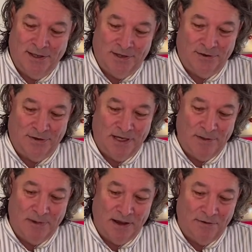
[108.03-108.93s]
You'll need
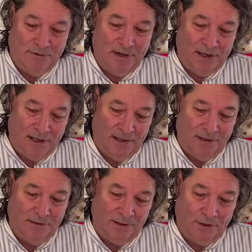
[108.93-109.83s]
about
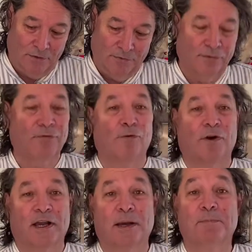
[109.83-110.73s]
a little over 4
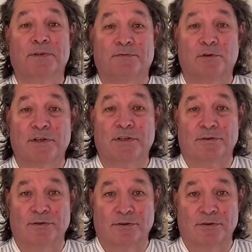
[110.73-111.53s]
cups of oysters,